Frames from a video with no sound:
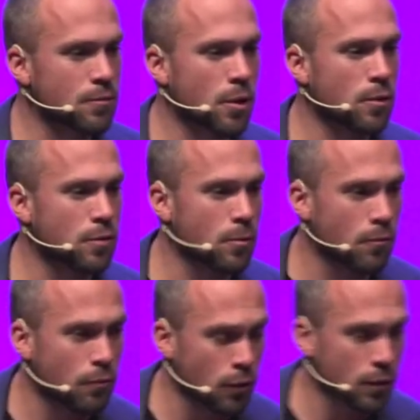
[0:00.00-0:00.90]
grown from
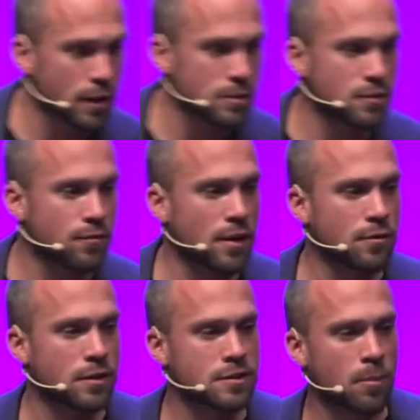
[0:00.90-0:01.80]

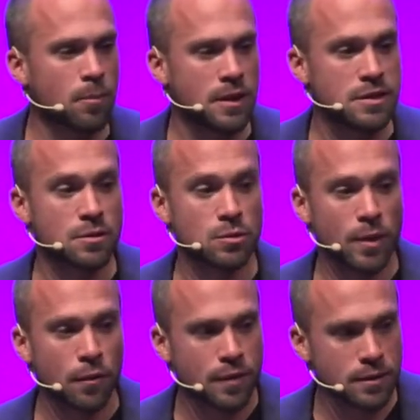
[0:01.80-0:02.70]
4,500 companies to
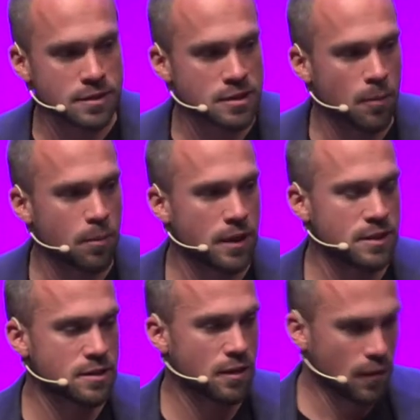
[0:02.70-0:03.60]
12,000
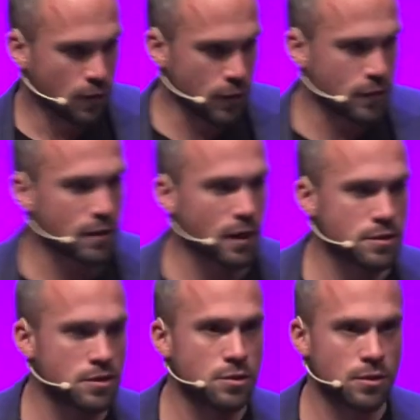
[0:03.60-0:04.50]
companies,
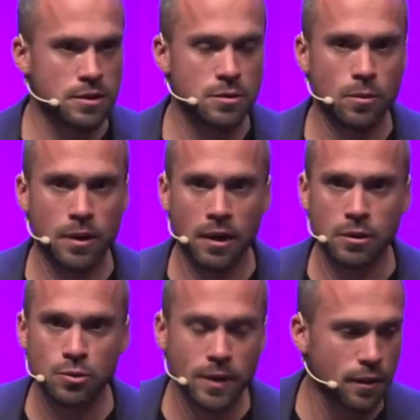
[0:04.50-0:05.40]
50,000 students to
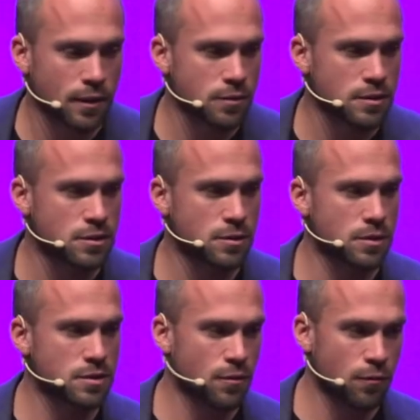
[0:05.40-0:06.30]
120,000
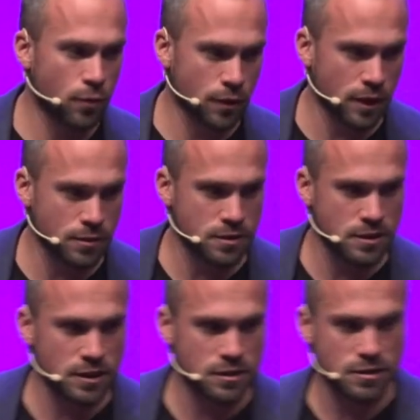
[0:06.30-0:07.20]
students, and 4,000
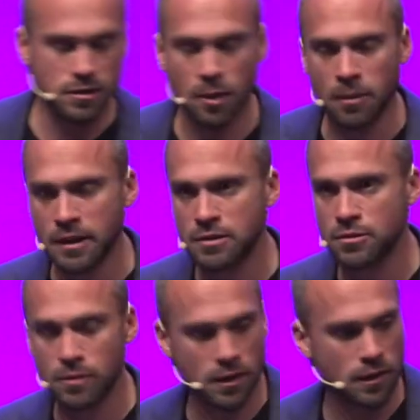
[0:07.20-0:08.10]
teachers, doubling to
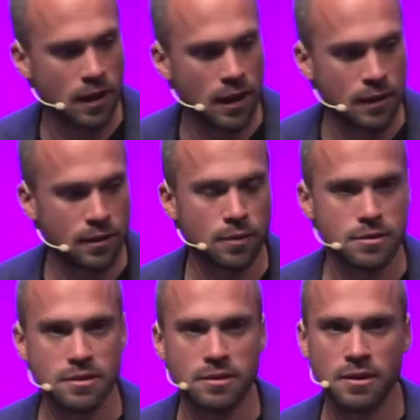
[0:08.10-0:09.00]

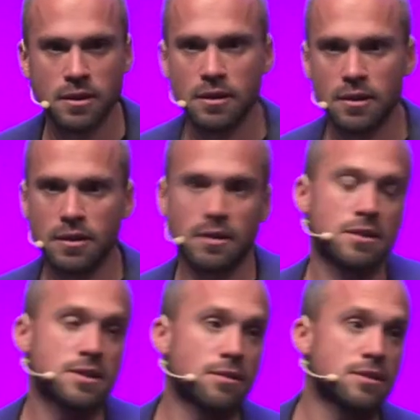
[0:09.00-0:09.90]
8,000.
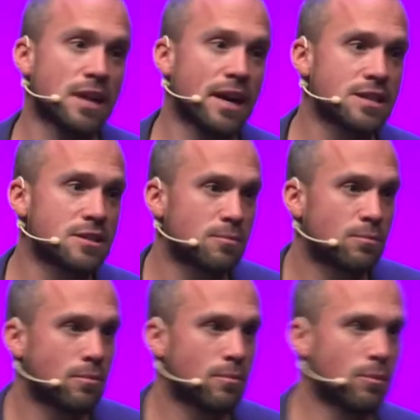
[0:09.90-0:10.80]
Sounds nice,
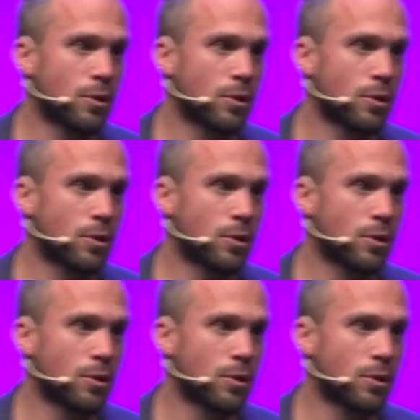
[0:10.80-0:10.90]
but